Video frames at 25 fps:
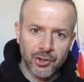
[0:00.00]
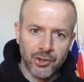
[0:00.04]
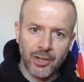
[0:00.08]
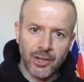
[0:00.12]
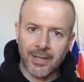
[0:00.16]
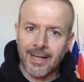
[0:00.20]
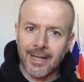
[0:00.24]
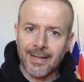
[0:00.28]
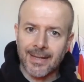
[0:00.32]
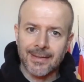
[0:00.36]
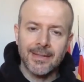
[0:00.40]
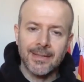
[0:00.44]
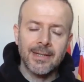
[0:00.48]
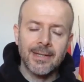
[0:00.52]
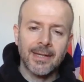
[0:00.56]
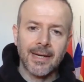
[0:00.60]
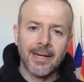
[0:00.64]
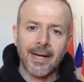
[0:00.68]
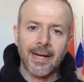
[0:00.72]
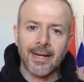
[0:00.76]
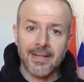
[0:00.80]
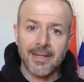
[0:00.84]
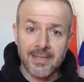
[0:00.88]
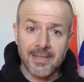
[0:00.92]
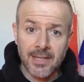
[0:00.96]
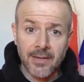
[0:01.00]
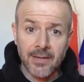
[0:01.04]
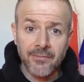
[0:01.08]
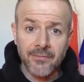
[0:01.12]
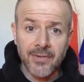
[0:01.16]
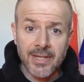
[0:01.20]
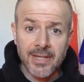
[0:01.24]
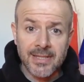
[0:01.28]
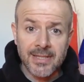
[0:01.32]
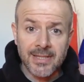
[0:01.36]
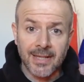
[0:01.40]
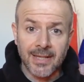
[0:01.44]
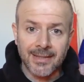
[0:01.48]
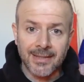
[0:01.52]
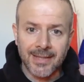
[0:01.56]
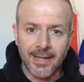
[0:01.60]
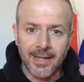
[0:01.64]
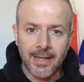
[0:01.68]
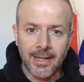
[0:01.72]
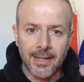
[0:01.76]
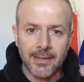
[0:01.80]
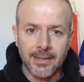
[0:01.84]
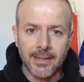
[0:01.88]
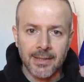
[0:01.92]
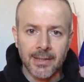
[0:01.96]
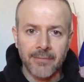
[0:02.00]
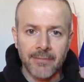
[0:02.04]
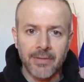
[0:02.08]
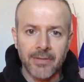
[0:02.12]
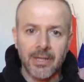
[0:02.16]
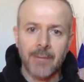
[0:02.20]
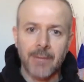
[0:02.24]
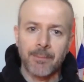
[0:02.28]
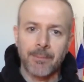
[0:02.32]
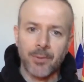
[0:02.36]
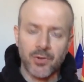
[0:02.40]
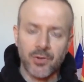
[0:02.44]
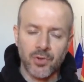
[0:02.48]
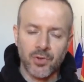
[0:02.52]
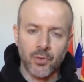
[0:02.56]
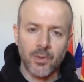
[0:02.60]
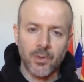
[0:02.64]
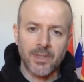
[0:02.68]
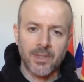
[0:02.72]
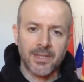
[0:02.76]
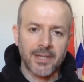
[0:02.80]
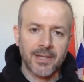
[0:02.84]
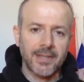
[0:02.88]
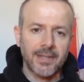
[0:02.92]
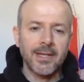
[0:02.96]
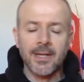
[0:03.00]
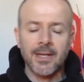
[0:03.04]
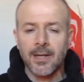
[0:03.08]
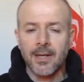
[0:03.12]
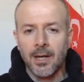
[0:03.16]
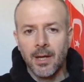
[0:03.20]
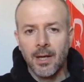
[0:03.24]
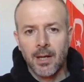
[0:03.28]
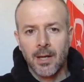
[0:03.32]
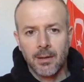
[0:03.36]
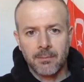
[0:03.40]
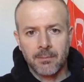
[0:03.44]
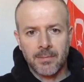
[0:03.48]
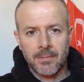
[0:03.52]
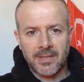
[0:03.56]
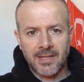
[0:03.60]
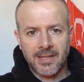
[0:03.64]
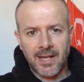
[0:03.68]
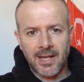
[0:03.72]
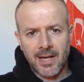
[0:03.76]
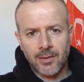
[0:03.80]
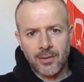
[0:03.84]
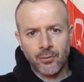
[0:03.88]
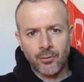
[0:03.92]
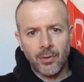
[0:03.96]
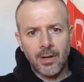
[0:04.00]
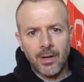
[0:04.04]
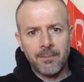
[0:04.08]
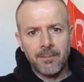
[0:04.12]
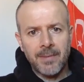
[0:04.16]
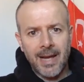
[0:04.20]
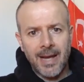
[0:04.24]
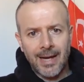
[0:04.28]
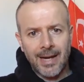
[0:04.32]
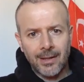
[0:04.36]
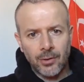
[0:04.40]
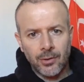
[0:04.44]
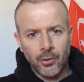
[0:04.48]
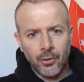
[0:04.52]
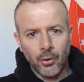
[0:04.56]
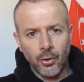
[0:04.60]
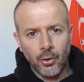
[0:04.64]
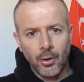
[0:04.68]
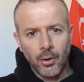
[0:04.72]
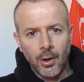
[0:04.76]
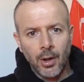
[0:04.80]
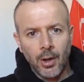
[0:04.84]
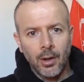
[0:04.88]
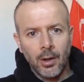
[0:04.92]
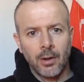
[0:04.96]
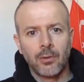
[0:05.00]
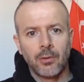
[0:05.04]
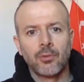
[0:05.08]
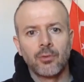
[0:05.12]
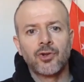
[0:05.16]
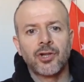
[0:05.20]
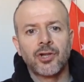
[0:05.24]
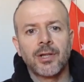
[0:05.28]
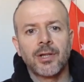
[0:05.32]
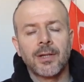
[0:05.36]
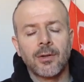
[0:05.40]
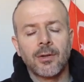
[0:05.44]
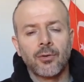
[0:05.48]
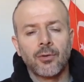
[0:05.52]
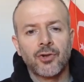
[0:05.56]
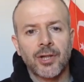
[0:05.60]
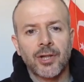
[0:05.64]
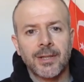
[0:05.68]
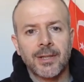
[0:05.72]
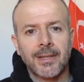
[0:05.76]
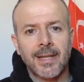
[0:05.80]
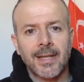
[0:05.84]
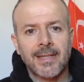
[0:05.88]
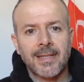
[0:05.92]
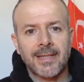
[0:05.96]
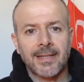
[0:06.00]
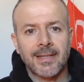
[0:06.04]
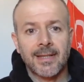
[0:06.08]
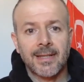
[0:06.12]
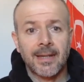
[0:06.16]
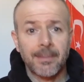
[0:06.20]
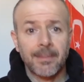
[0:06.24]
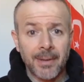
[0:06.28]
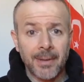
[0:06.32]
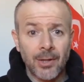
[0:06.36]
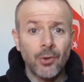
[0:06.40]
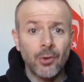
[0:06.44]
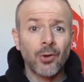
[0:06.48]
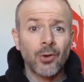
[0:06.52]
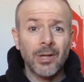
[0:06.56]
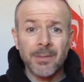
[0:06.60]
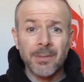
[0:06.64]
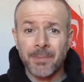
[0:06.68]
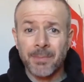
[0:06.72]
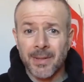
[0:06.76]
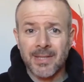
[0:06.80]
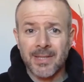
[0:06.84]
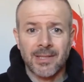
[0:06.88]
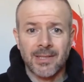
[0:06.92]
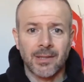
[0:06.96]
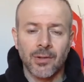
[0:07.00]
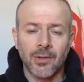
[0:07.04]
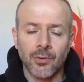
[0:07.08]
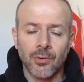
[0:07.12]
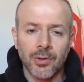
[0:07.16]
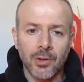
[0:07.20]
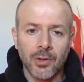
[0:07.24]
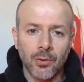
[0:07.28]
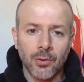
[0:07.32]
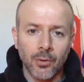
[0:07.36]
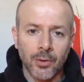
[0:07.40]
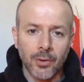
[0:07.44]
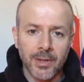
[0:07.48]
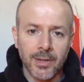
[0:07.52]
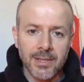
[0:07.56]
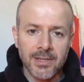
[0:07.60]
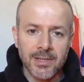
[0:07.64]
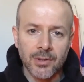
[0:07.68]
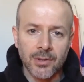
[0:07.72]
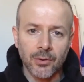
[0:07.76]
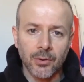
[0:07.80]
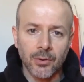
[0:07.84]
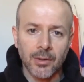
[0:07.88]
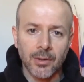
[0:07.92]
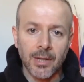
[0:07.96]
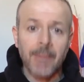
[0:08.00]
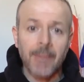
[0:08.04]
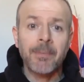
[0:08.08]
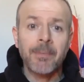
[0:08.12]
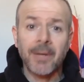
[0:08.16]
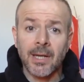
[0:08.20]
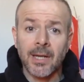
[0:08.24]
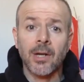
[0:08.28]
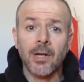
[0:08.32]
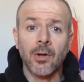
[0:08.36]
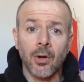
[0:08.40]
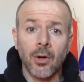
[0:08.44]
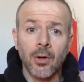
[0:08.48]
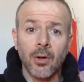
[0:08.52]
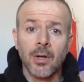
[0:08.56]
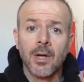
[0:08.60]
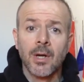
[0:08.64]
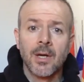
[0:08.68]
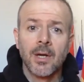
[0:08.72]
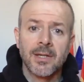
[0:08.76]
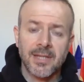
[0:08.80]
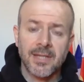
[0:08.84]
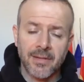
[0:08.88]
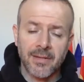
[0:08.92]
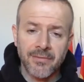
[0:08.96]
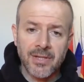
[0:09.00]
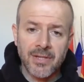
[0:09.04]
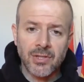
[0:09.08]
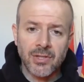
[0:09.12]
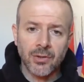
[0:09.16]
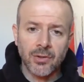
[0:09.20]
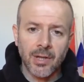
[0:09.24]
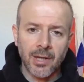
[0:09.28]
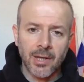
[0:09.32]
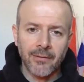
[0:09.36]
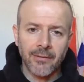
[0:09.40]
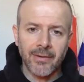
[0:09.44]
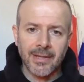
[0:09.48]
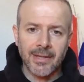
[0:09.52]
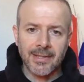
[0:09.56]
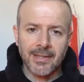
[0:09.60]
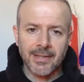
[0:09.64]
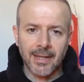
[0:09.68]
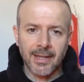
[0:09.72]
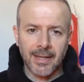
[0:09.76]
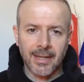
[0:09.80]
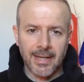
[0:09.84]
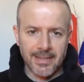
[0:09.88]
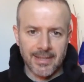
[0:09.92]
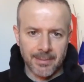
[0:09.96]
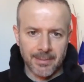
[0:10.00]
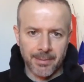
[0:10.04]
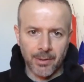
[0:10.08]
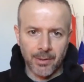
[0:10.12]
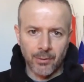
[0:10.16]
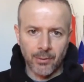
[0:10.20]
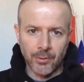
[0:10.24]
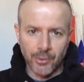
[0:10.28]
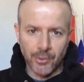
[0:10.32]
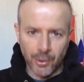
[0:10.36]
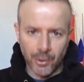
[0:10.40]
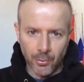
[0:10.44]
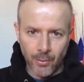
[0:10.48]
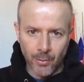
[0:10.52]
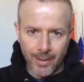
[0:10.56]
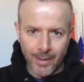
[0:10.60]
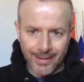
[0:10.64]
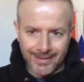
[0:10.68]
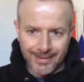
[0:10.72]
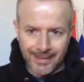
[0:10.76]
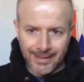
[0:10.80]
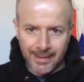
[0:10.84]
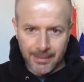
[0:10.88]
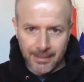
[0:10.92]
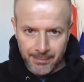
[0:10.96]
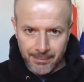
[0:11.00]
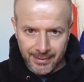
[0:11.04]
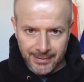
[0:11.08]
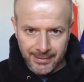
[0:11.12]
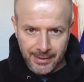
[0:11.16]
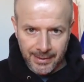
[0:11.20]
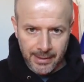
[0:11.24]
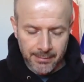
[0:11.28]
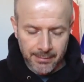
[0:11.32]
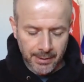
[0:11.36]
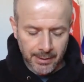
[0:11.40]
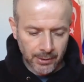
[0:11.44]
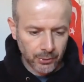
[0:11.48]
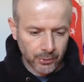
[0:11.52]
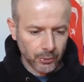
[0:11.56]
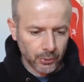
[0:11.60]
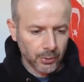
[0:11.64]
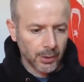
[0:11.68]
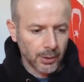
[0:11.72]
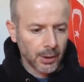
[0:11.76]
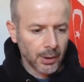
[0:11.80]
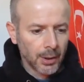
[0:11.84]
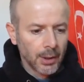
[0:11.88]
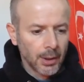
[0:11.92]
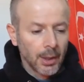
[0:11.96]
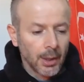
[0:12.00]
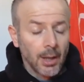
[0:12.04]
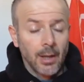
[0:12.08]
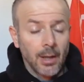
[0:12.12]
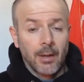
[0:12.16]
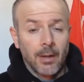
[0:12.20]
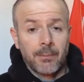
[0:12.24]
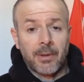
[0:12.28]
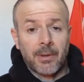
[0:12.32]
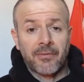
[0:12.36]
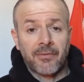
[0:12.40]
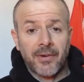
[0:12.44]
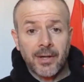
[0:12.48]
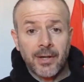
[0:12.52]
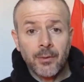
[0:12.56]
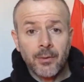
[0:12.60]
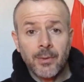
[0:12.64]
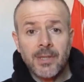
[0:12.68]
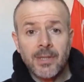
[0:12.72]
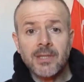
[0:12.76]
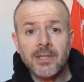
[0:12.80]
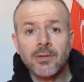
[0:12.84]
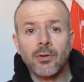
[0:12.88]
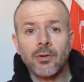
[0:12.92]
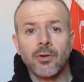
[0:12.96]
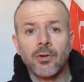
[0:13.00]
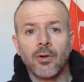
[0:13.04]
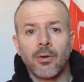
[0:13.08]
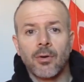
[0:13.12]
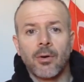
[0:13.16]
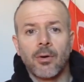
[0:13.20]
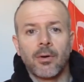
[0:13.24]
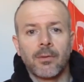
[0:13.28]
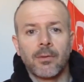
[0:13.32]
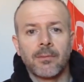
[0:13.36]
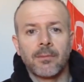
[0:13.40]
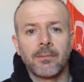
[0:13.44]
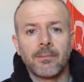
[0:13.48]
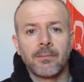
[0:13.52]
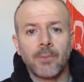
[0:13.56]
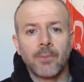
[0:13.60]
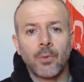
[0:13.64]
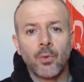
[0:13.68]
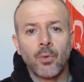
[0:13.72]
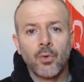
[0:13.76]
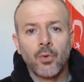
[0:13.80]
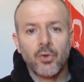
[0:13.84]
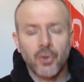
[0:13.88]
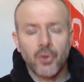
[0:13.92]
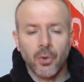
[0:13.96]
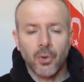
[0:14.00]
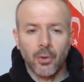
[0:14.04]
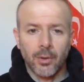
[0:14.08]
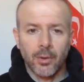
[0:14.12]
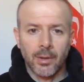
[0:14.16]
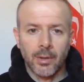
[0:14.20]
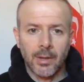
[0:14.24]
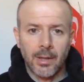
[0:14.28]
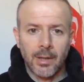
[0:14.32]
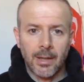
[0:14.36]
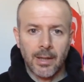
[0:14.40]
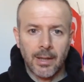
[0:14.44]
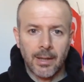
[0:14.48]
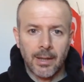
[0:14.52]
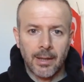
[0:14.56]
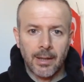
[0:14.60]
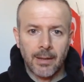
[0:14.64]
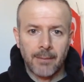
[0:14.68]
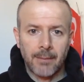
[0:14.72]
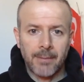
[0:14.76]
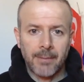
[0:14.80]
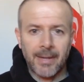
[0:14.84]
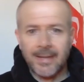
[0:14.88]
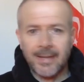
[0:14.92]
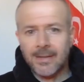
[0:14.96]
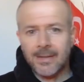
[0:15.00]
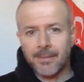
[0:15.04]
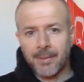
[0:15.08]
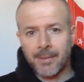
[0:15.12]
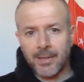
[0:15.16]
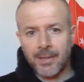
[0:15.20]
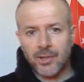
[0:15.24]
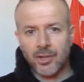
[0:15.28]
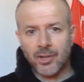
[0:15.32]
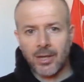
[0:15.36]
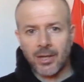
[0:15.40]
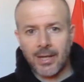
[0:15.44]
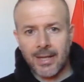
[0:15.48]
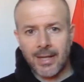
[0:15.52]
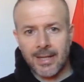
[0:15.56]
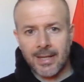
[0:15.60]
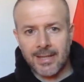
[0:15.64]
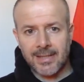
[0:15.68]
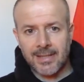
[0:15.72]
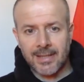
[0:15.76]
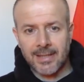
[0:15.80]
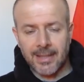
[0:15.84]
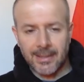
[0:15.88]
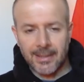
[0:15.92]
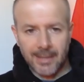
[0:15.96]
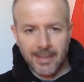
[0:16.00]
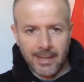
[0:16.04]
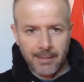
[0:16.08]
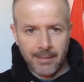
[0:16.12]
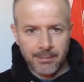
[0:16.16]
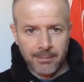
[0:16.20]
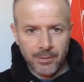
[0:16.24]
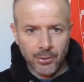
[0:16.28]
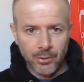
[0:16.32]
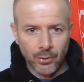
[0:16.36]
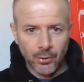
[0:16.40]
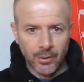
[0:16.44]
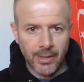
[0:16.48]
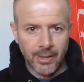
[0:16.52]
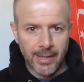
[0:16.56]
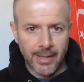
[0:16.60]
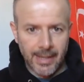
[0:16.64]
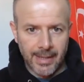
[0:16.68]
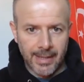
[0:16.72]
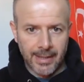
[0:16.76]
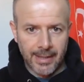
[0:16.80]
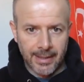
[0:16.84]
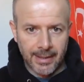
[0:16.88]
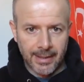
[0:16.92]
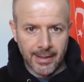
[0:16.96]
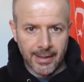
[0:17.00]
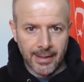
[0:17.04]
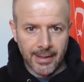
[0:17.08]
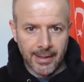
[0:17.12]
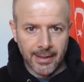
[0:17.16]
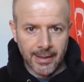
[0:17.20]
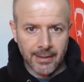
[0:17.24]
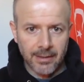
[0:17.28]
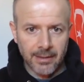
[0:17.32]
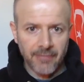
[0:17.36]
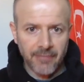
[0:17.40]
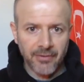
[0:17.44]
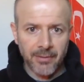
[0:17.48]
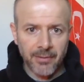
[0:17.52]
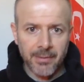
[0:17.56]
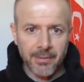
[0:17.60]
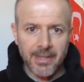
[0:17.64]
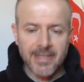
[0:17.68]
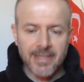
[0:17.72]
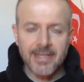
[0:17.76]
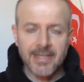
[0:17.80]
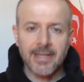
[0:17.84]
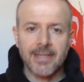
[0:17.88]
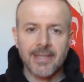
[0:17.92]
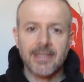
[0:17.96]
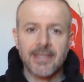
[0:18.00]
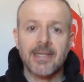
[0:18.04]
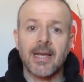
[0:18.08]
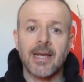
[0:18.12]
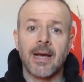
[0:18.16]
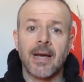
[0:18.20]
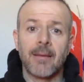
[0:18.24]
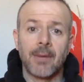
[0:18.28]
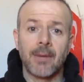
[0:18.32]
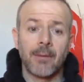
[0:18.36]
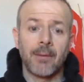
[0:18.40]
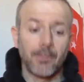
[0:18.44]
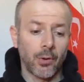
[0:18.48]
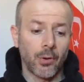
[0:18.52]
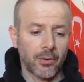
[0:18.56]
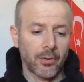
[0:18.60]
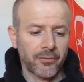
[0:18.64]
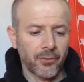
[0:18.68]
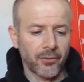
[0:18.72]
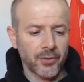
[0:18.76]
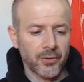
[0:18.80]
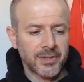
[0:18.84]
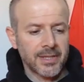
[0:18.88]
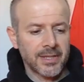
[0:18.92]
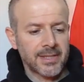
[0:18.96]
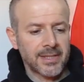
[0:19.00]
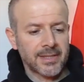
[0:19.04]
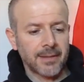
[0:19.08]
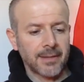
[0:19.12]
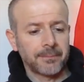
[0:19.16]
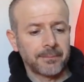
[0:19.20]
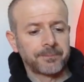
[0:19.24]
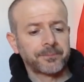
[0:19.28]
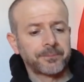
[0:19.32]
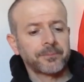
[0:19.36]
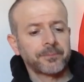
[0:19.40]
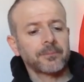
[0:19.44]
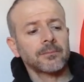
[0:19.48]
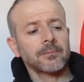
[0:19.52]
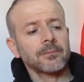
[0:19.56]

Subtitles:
At the same time, we have to offer alternative services, for example, hiding or covering white hair. We have to restore, we have to enhance, and of course, we sell, let's say, home products as far as maintenance is concerned. So I use the number one care product from Framesi.